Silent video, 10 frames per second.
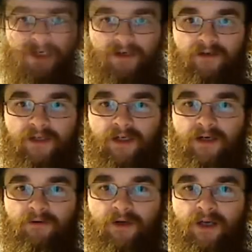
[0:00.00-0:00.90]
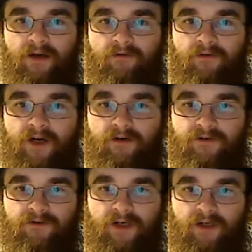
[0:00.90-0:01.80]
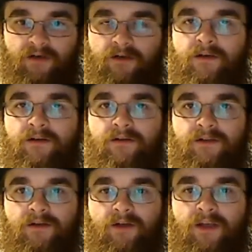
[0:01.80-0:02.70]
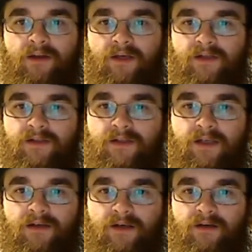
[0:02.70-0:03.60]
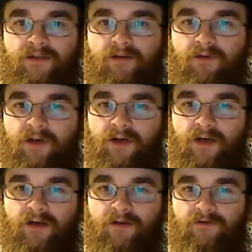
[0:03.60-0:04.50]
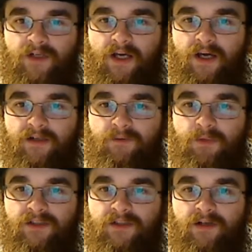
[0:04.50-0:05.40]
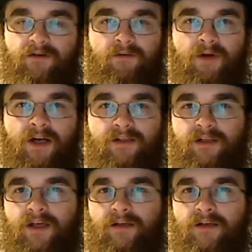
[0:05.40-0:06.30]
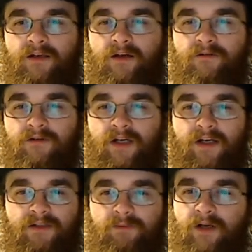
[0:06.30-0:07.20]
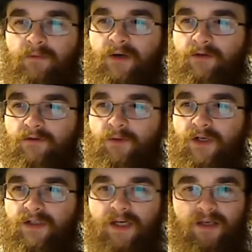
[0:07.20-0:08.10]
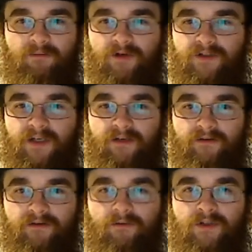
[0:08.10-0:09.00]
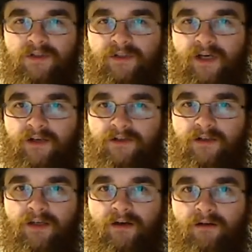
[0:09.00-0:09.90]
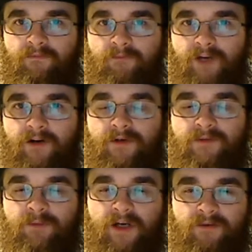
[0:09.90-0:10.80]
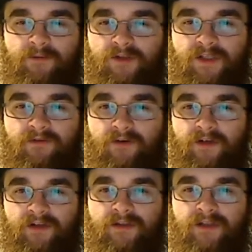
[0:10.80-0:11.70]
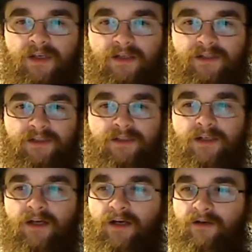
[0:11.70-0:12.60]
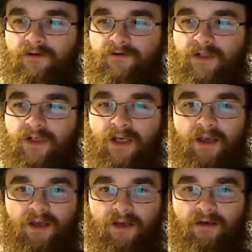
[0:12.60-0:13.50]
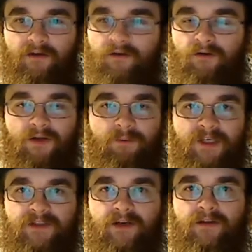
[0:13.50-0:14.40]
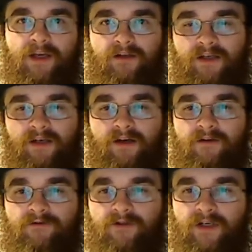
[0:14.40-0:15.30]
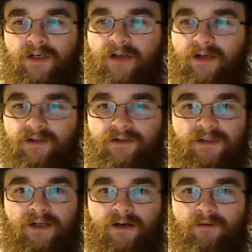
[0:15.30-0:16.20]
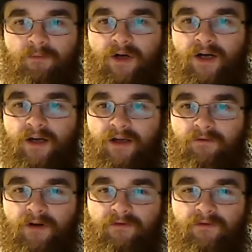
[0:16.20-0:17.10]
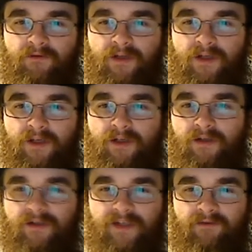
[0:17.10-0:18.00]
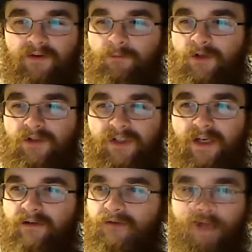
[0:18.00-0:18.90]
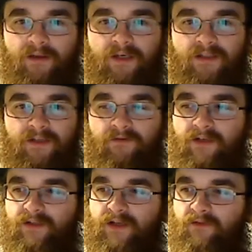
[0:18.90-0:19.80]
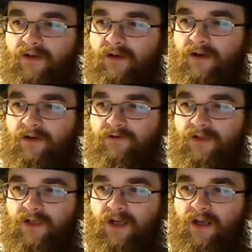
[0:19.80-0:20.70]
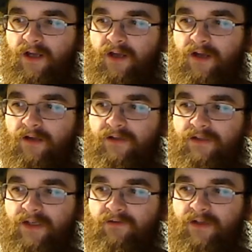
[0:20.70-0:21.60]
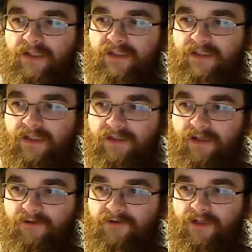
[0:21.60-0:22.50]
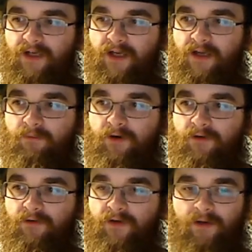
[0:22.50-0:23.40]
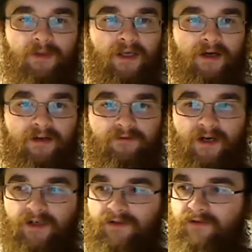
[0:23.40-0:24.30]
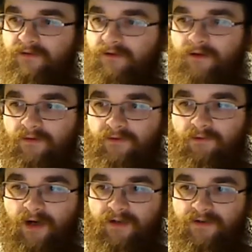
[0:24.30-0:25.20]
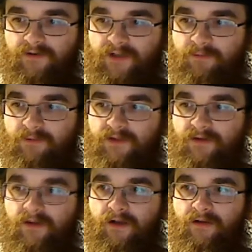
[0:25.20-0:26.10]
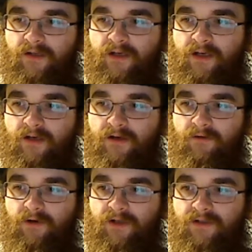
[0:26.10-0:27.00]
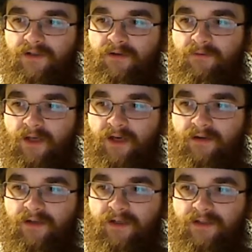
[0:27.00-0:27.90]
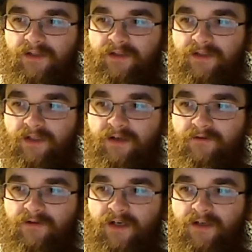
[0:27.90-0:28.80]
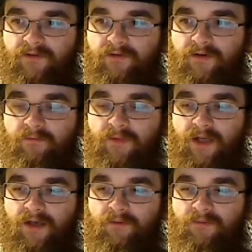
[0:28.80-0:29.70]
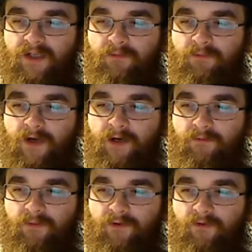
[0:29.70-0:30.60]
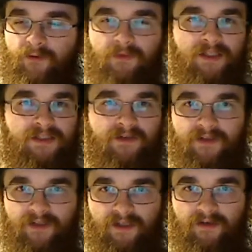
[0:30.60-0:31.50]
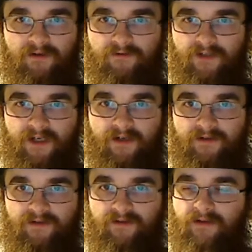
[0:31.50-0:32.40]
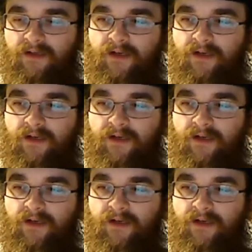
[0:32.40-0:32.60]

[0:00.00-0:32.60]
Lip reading: Secondly, here we have Firestrike. So in this, the Intel 7900X beats out the Ryzen 1800X by about 28%, which is actually a very respectable difference. The 6900K only beats out the 1800X there by roughly 7%, and the 7700K and 7600K both fell behind Ryzen, all of the Ryzen chips. The odd thing here was that we had the 1600X from AMD outperform the 1700X.